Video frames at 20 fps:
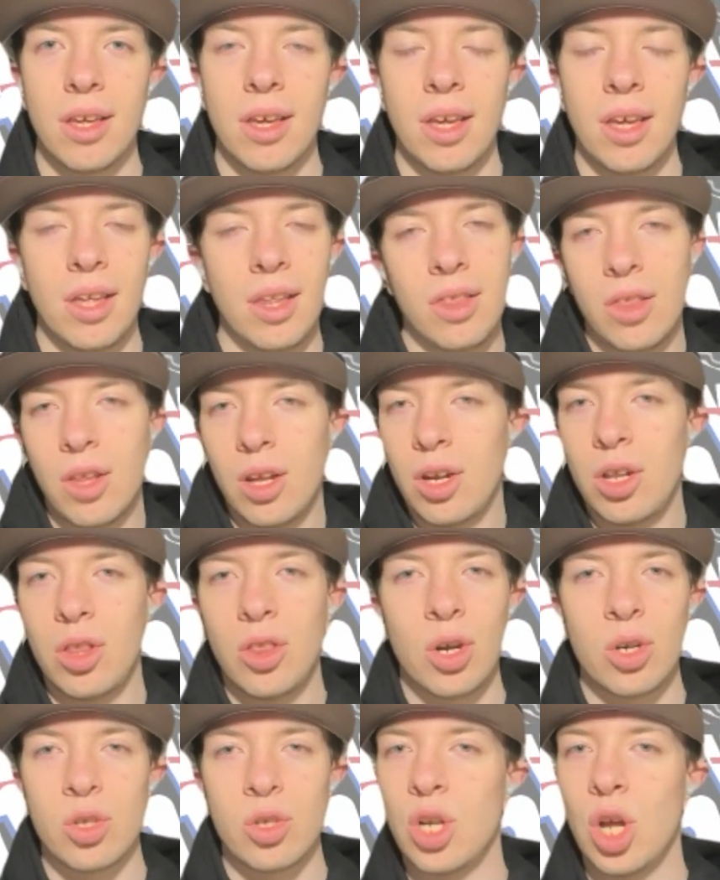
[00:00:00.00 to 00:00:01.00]

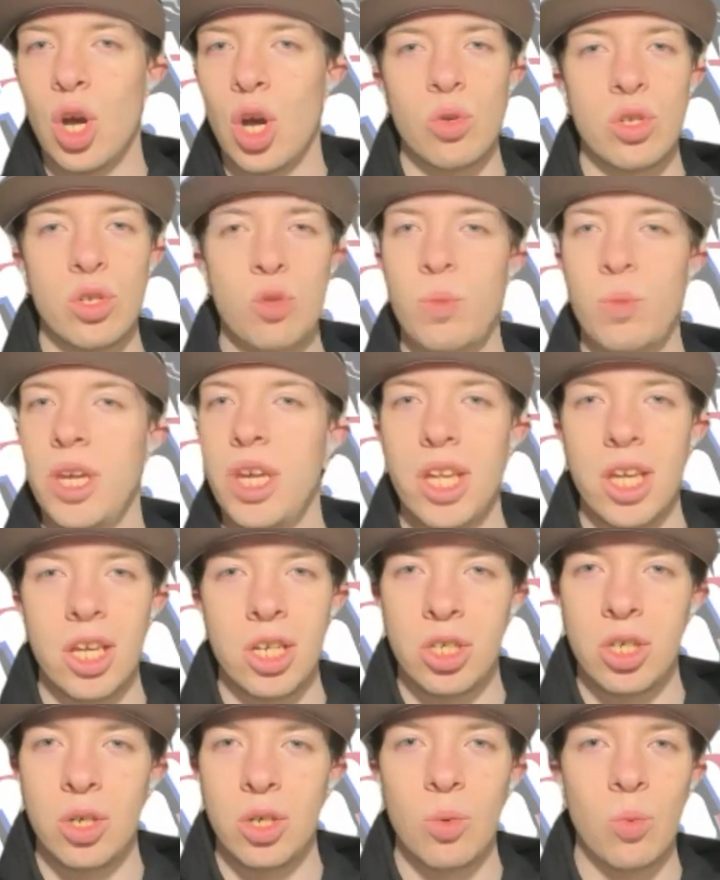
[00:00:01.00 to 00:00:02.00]
There's no speed
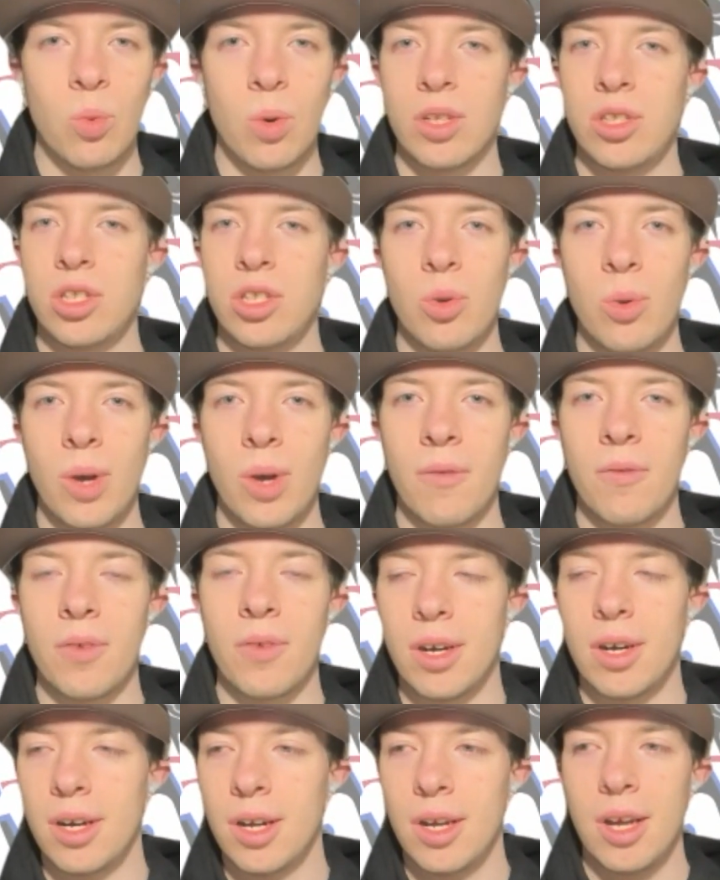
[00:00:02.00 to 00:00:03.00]
issue
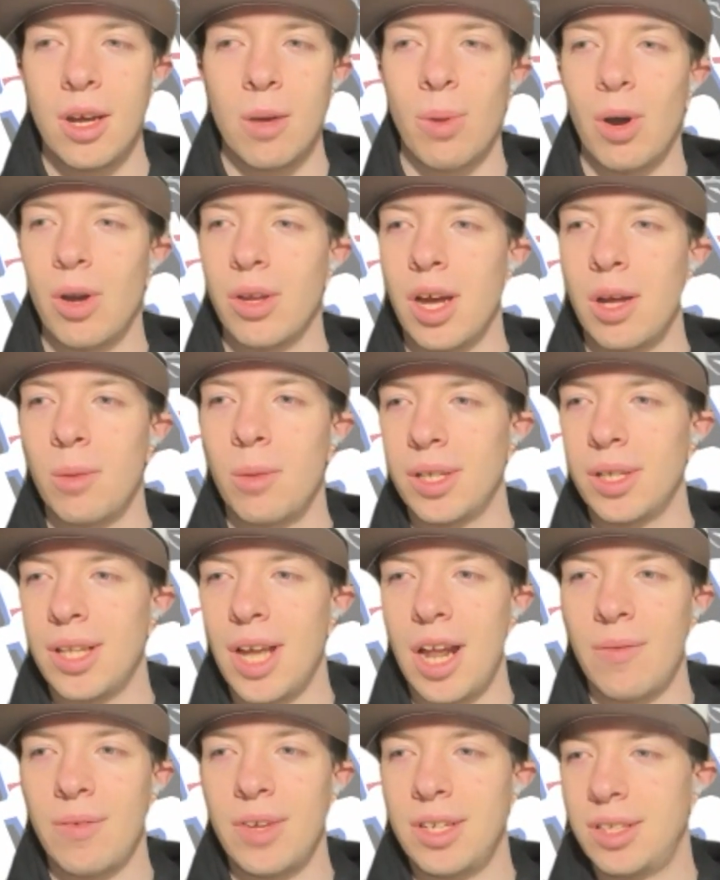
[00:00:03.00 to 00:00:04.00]
whatsoever. Bojan
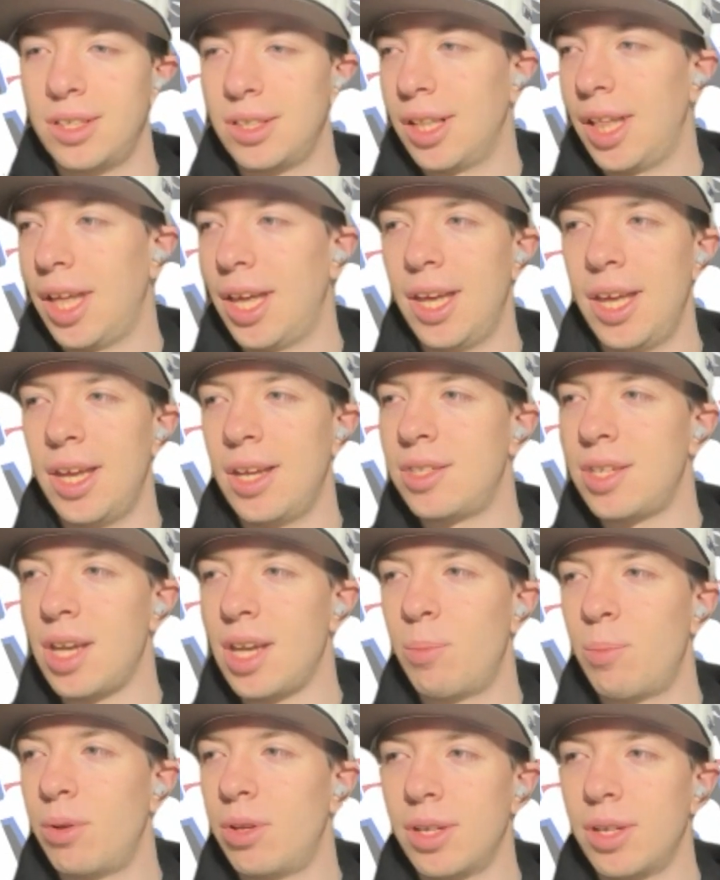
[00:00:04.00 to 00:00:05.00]
Bogdanovic,
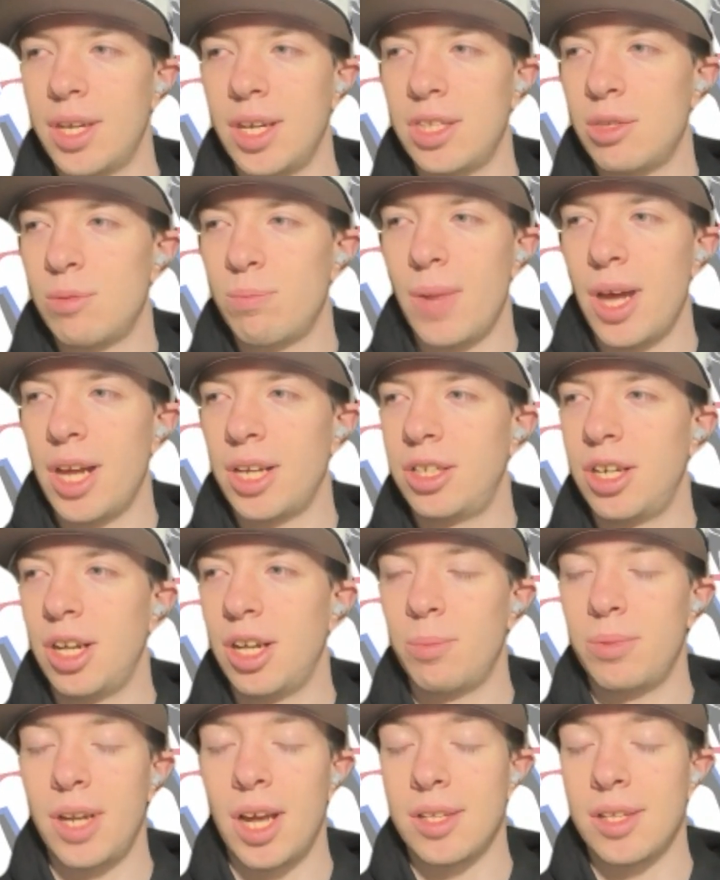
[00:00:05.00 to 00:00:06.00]
example, gets matched
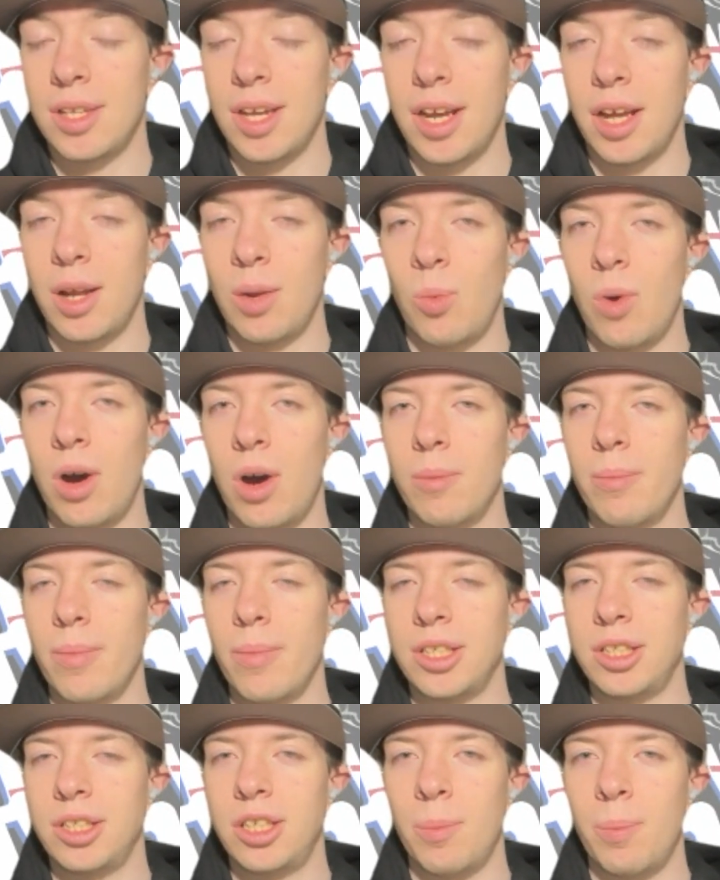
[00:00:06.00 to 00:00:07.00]
up. Not saying I want him
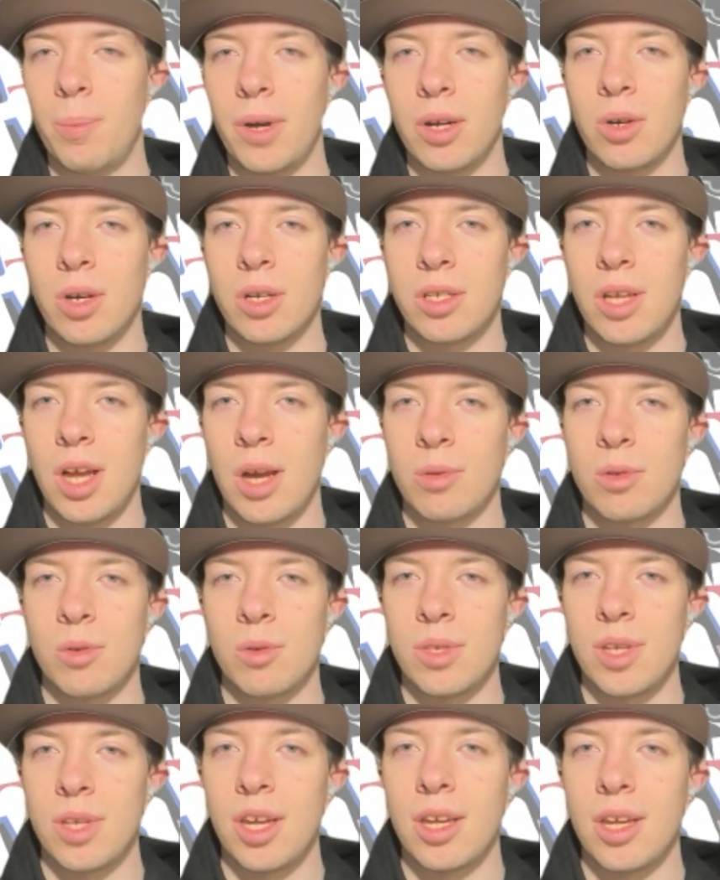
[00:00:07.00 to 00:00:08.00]
matched up on Kristaps
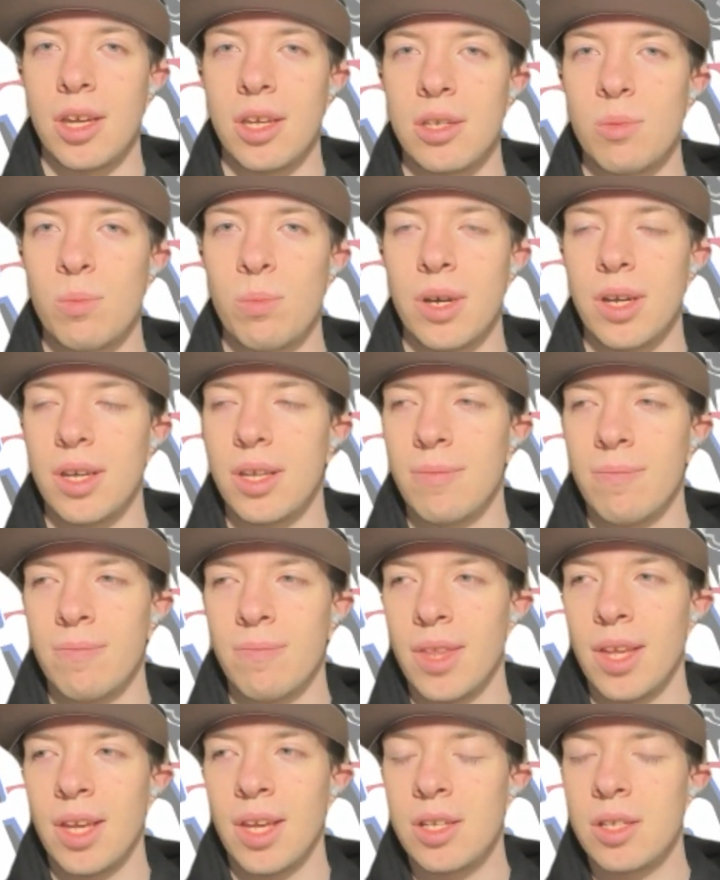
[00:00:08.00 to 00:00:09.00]
Porzingis, but
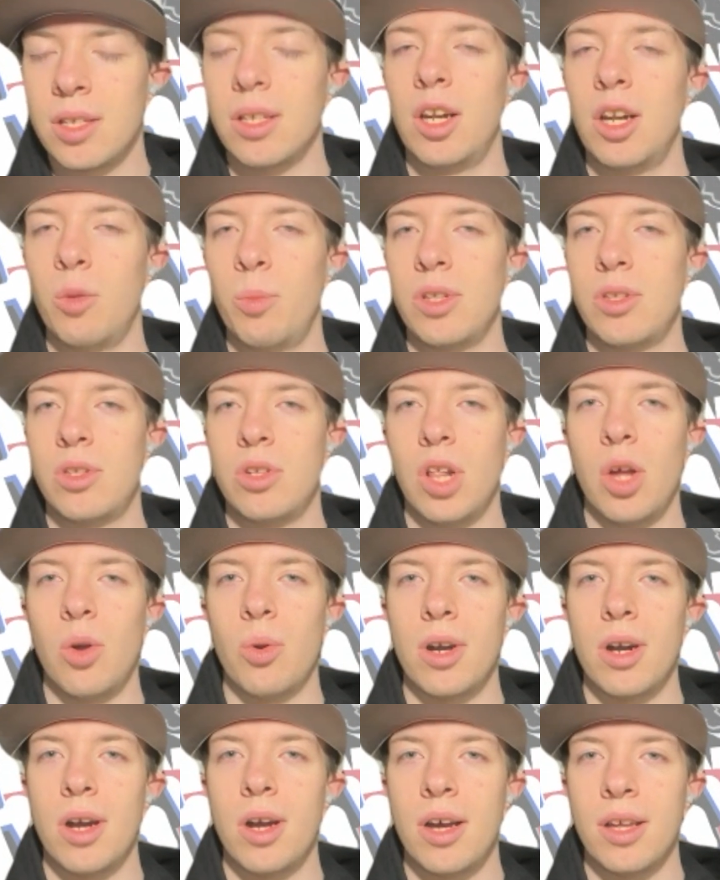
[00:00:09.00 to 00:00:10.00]
he's a little bit
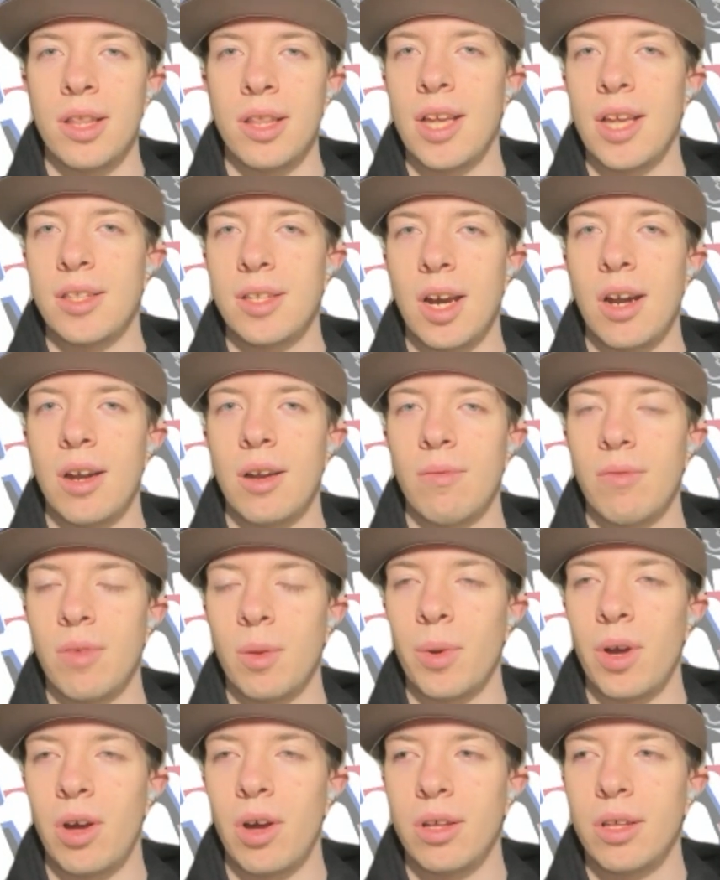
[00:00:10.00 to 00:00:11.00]
slower on that side of the
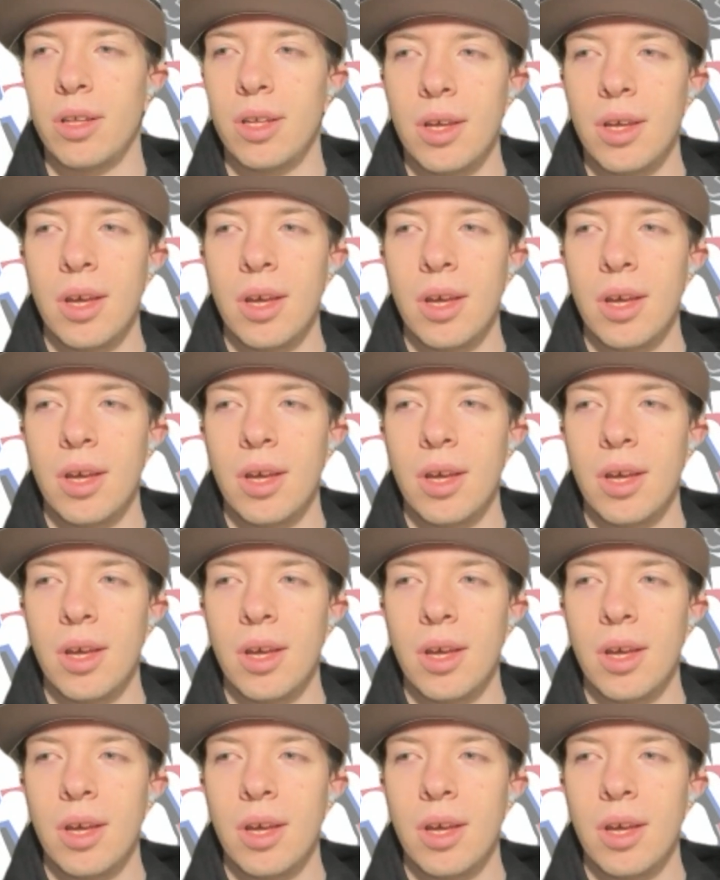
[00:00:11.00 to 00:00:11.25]
ball.